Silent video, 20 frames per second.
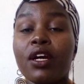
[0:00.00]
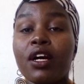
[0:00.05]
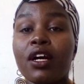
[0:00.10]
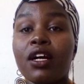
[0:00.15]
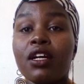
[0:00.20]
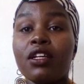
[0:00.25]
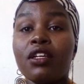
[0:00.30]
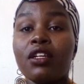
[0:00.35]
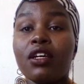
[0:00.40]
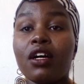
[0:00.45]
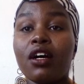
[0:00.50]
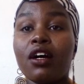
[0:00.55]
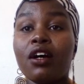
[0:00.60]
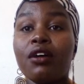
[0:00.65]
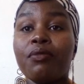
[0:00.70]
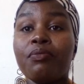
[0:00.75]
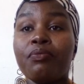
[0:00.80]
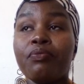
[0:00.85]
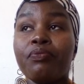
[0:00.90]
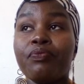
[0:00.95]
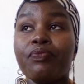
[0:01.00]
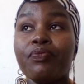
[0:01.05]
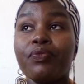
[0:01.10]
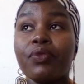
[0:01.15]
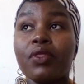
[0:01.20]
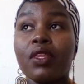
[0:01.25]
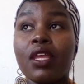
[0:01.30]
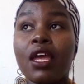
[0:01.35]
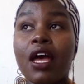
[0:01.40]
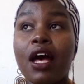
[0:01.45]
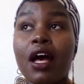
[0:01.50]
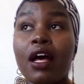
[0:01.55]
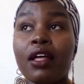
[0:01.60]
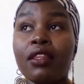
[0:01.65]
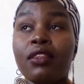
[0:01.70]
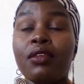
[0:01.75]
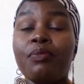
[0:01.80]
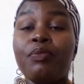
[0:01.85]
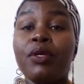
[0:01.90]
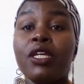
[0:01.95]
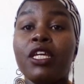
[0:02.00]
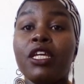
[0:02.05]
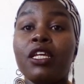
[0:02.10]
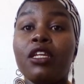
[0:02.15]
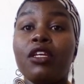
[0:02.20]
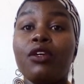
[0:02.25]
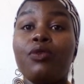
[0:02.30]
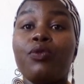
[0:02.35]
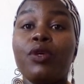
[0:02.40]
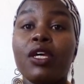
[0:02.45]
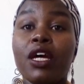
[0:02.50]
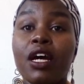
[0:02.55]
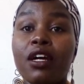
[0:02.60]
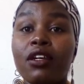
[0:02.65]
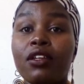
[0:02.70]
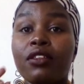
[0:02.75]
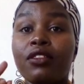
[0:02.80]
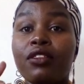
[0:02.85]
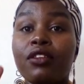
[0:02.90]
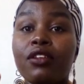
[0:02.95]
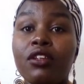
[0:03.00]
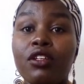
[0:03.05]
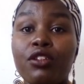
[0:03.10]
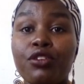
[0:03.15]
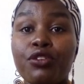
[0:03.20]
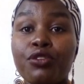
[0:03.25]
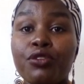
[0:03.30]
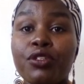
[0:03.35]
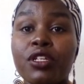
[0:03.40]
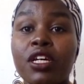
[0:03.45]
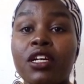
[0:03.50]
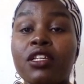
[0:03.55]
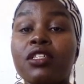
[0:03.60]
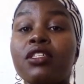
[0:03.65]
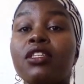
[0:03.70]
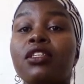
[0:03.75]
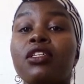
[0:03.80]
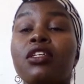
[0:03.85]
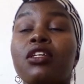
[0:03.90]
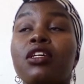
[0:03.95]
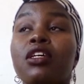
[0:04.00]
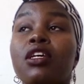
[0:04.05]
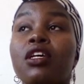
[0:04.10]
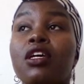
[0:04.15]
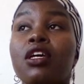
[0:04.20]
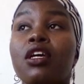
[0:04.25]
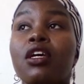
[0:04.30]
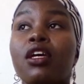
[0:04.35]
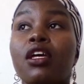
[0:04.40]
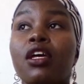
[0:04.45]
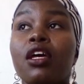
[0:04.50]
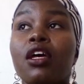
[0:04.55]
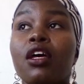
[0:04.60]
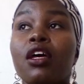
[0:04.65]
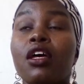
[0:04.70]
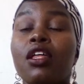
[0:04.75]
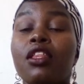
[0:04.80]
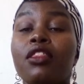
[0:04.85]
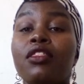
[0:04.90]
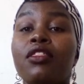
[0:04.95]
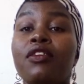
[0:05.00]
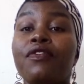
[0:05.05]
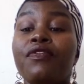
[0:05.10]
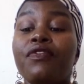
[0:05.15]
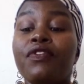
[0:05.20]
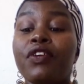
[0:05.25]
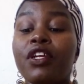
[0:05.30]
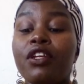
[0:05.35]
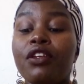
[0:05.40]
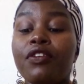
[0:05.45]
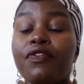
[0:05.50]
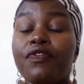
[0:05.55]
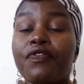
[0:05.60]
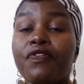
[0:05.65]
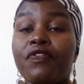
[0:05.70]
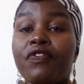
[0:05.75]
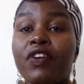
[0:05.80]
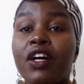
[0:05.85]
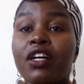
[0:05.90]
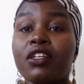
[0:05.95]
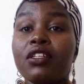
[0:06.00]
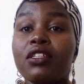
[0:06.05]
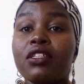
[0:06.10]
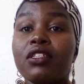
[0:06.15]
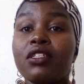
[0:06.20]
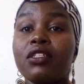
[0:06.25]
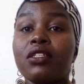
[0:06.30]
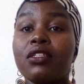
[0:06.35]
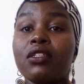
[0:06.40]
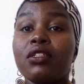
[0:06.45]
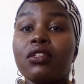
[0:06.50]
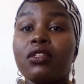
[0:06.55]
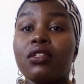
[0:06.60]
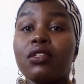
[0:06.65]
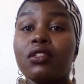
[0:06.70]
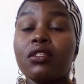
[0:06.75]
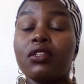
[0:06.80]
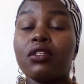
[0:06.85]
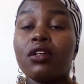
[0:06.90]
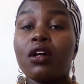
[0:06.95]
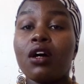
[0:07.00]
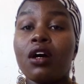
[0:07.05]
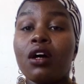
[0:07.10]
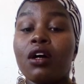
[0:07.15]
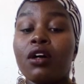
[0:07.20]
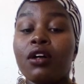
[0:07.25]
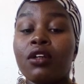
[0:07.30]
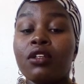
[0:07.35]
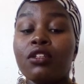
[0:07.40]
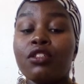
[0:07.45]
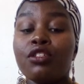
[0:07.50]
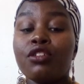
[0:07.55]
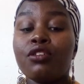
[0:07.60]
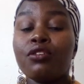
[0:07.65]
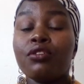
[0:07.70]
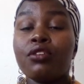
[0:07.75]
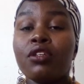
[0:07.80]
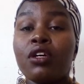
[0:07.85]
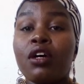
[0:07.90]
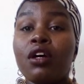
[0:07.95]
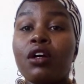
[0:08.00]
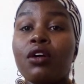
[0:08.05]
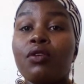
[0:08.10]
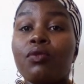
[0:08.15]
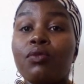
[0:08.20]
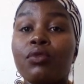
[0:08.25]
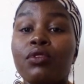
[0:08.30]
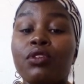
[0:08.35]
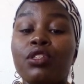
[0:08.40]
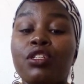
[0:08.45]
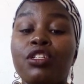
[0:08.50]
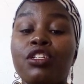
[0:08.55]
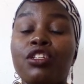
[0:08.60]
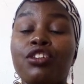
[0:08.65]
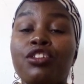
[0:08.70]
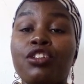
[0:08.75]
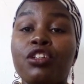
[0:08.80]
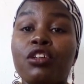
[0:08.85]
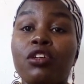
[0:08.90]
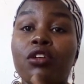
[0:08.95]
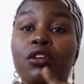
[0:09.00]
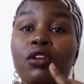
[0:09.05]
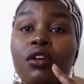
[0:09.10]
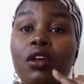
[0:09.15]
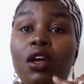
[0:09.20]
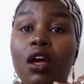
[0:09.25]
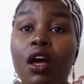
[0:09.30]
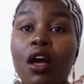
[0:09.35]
had, at the beginning we had 3 tutors. The very first tutor was teaching,